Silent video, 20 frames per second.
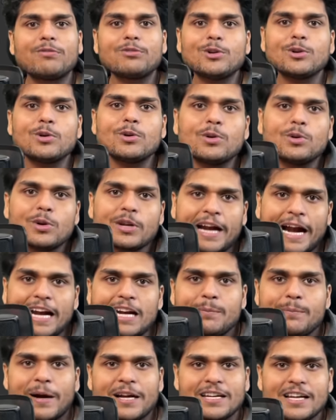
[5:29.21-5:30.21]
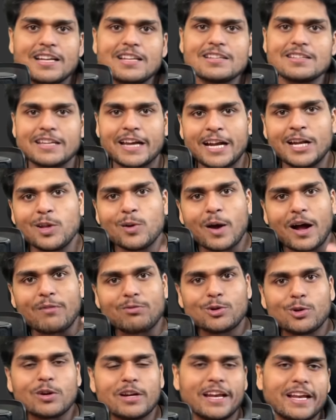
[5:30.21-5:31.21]
to write buttons and you have
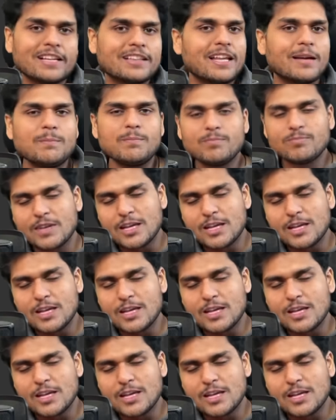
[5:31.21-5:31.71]
to click them.